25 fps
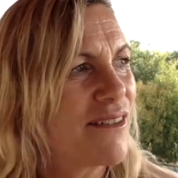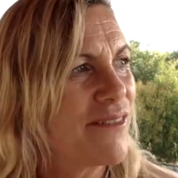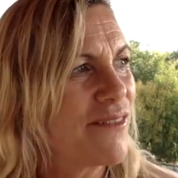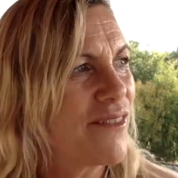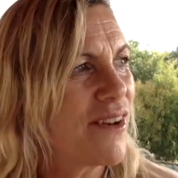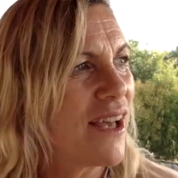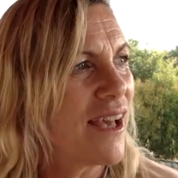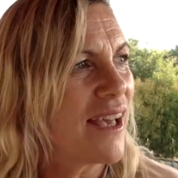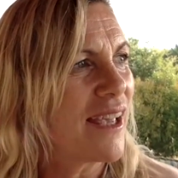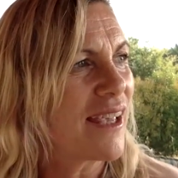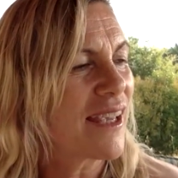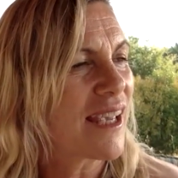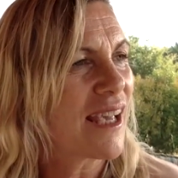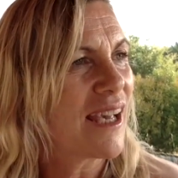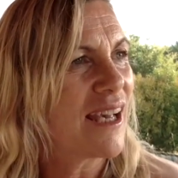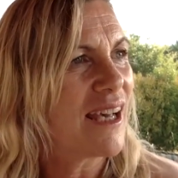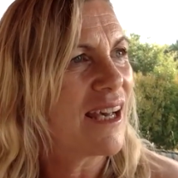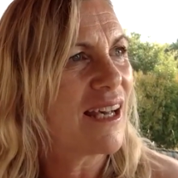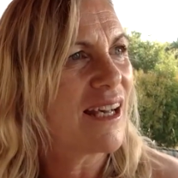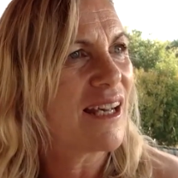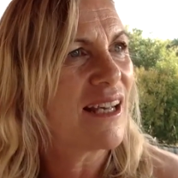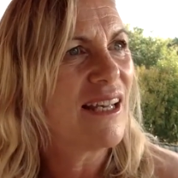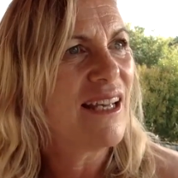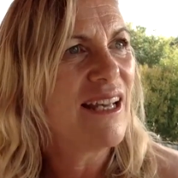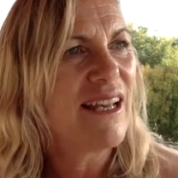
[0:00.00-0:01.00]
of like
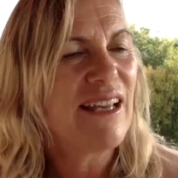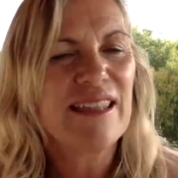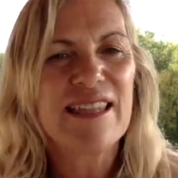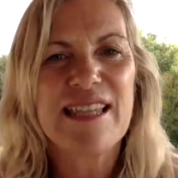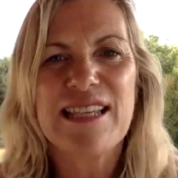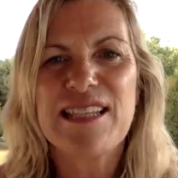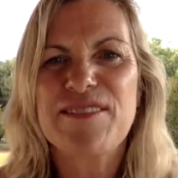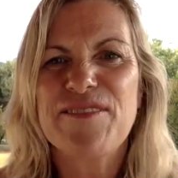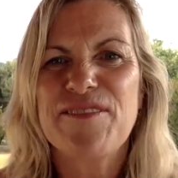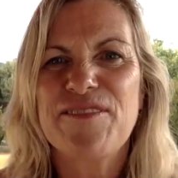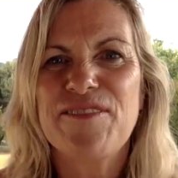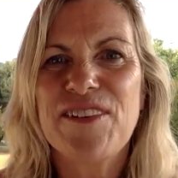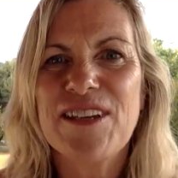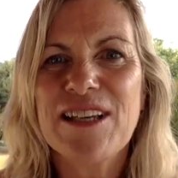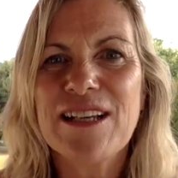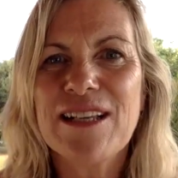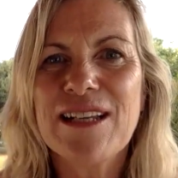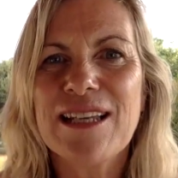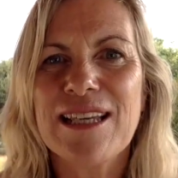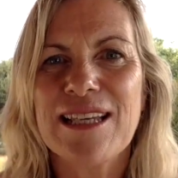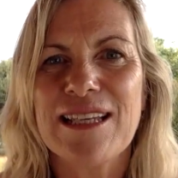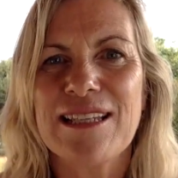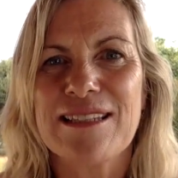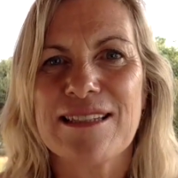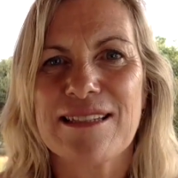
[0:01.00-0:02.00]
these
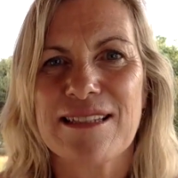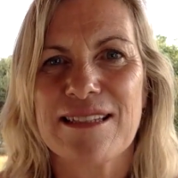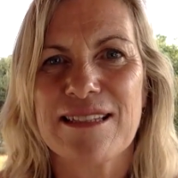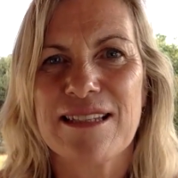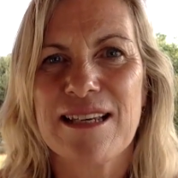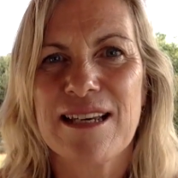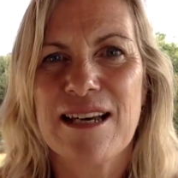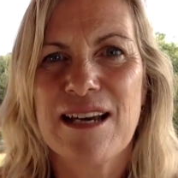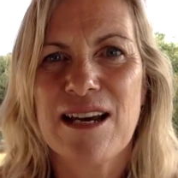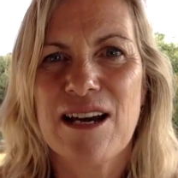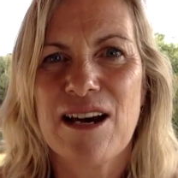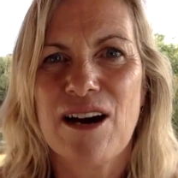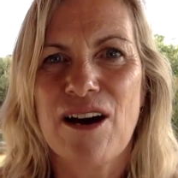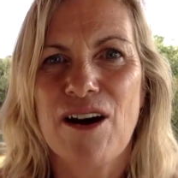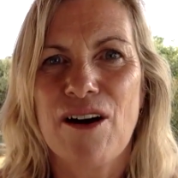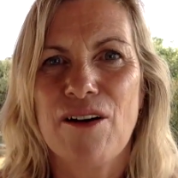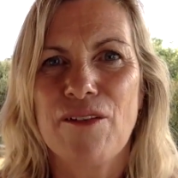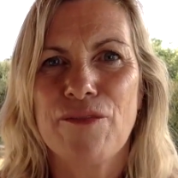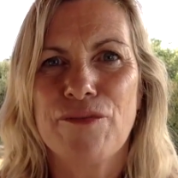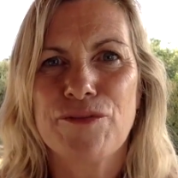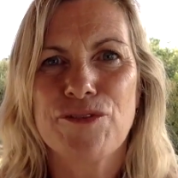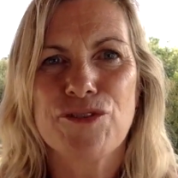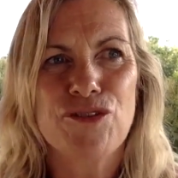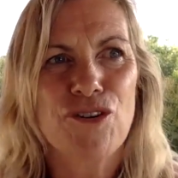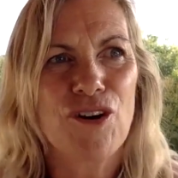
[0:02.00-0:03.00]
feelings of
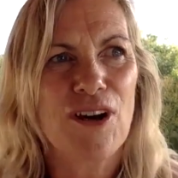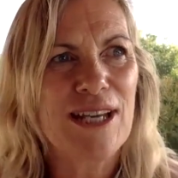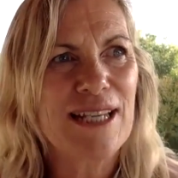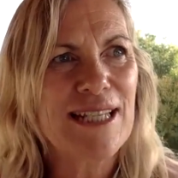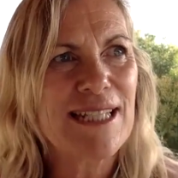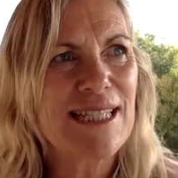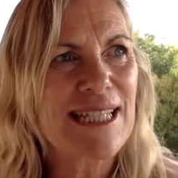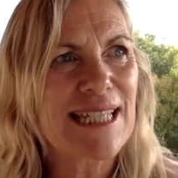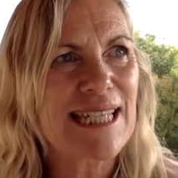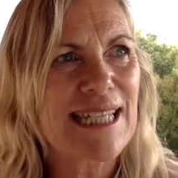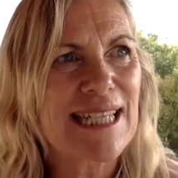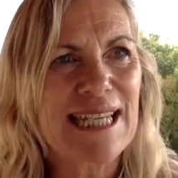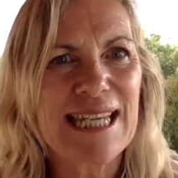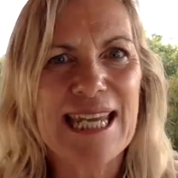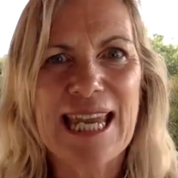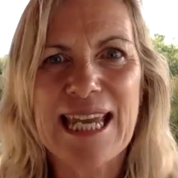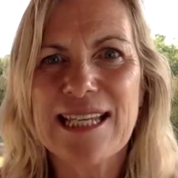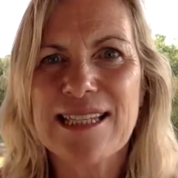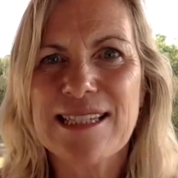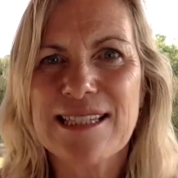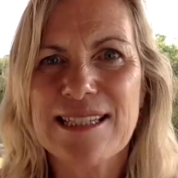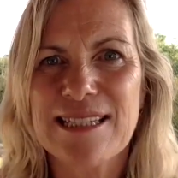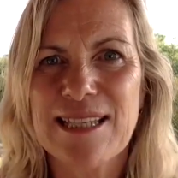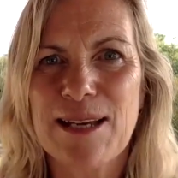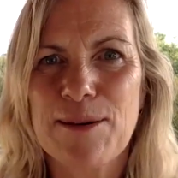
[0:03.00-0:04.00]
trying to
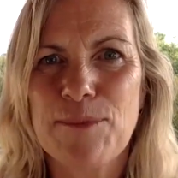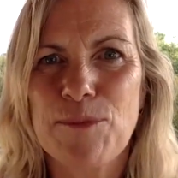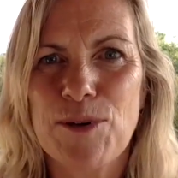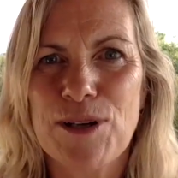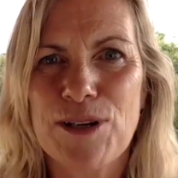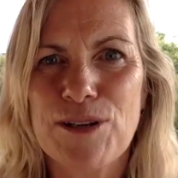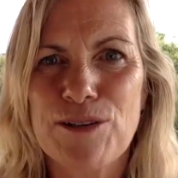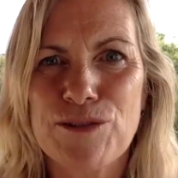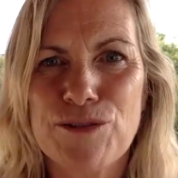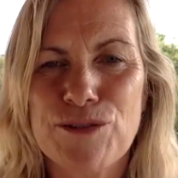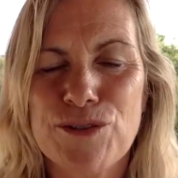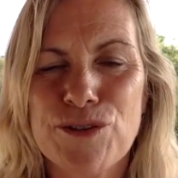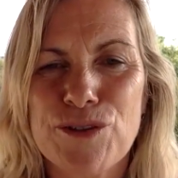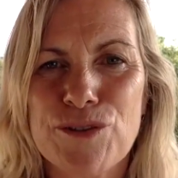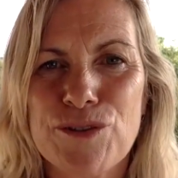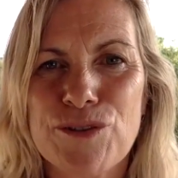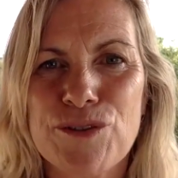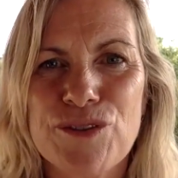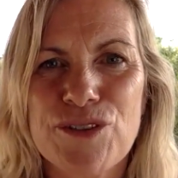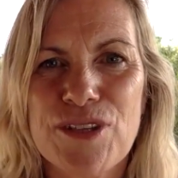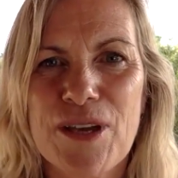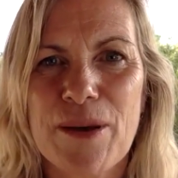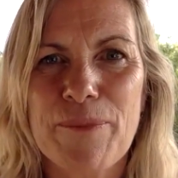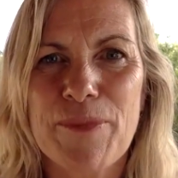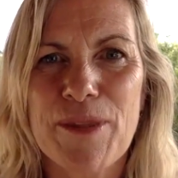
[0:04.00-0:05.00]
get somewhere or do
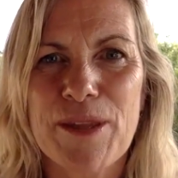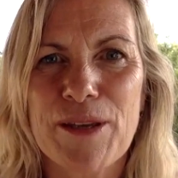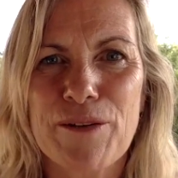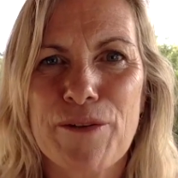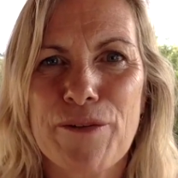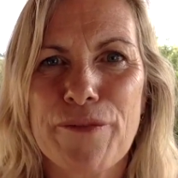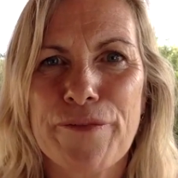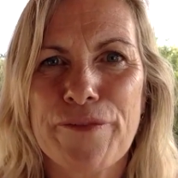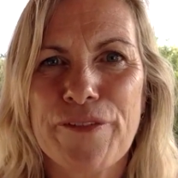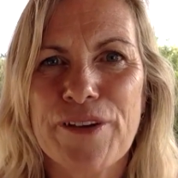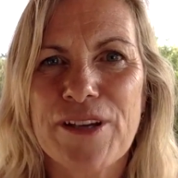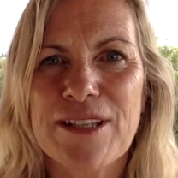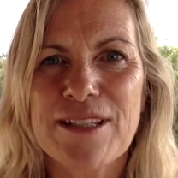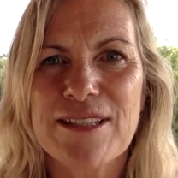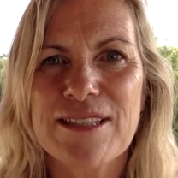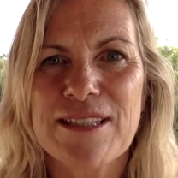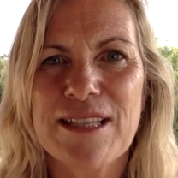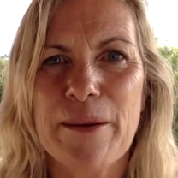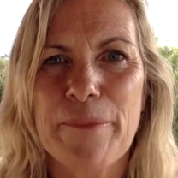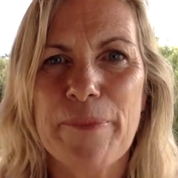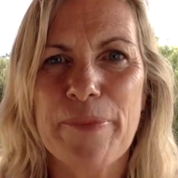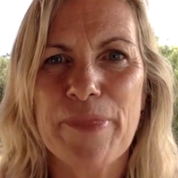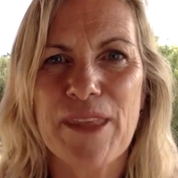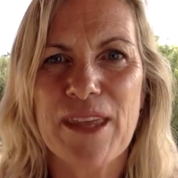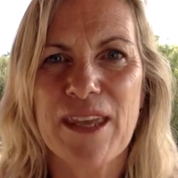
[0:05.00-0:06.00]
something or fix
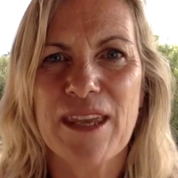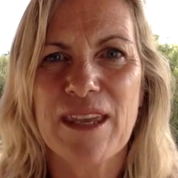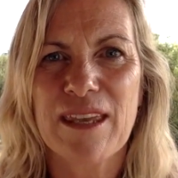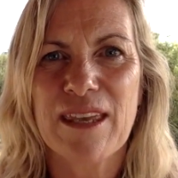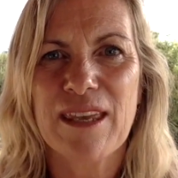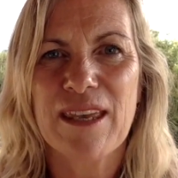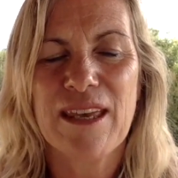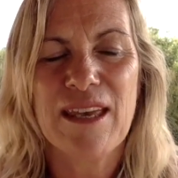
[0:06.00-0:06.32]
something.